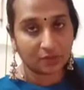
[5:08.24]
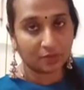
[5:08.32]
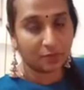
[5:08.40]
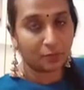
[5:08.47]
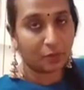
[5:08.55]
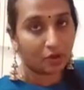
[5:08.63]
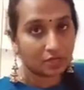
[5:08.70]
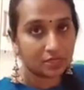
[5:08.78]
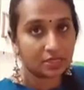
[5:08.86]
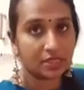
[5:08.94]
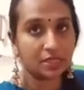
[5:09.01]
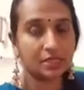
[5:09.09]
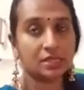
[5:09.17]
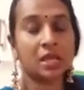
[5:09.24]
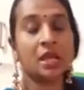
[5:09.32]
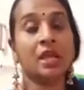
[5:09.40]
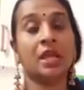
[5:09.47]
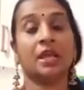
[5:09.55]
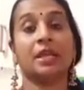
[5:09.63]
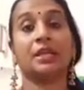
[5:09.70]
be policies,
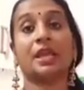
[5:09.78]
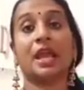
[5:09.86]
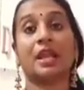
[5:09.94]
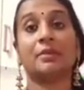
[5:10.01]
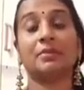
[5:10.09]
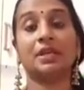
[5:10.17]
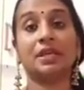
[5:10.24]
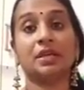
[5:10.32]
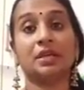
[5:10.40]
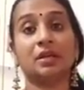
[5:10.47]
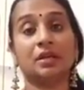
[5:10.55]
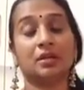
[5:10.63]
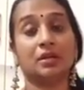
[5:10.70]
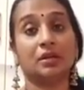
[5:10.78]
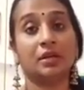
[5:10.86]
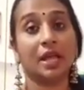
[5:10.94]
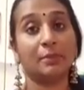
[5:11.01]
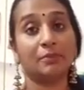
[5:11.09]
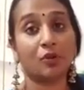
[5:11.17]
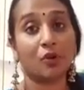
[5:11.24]
it can be
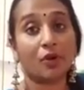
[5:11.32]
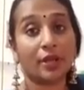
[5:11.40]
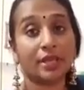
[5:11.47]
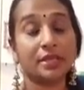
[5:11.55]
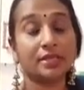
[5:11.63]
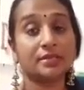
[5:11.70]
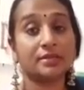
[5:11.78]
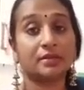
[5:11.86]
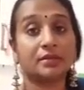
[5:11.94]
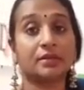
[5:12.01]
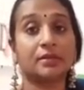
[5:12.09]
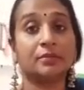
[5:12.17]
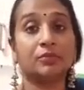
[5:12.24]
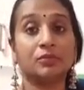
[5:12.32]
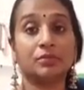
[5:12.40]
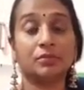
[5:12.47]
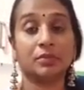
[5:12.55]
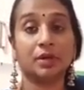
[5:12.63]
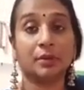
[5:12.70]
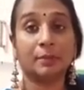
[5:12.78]
employees a
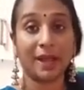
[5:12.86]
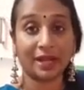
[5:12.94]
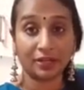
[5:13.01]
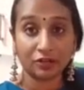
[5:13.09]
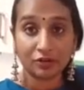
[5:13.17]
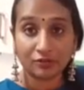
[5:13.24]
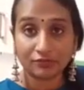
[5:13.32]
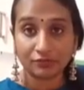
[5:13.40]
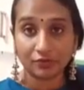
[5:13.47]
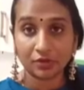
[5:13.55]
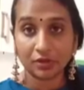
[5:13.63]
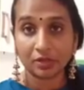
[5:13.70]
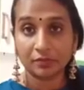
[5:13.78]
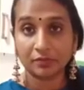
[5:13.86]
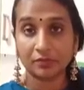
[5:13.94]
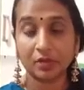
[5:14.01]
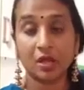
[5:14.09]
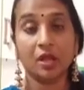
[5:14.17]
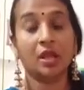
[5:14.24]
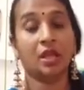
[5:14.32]
pattern of work,
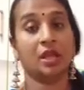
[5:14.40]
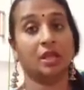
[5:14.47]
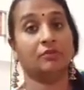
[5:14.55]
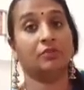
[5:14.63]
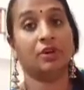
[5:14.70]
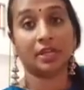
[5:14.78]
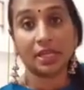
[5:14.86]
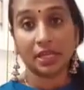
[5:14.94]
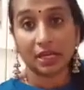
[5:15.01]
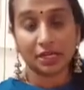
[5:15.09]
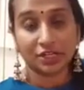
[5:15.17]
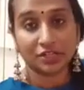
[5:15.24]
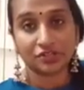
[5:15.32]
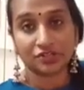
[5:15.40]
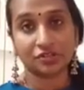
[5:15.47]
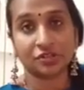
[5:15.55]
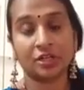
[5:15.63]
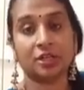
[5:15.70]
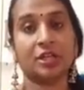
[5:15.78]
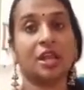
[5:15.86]
working condition,
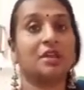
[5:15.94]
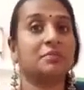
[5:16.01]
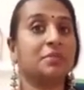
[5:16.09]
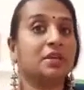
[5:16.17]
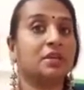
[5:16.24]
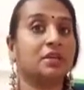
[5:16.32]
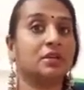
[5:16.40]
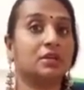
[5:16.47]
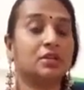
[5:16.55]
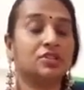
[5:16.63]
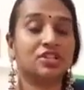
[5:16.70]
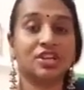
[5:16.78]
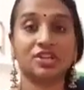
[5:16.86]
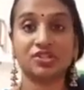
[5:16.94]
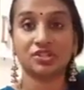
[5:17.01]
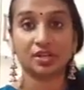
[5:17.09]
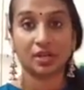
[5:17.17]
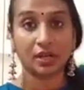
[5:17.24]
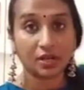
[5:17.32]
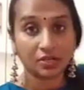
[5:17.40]
it can be a change
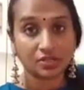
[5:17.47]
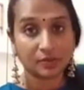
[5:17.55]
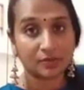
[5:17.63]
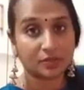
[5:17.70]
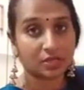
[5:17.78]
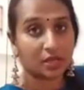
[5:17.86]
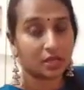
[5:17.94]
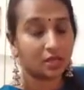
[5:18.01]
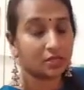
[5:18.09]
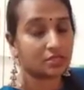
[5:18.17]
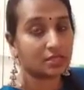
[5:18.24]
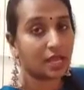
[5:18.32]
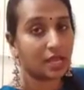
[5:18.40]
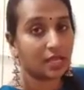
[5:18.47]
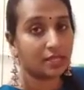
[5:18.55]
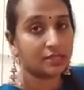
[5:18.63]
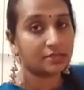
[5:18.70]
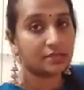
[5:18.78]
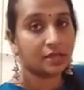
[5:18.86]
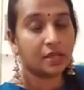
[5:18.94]
in leadership
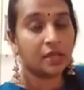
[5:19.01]
styles,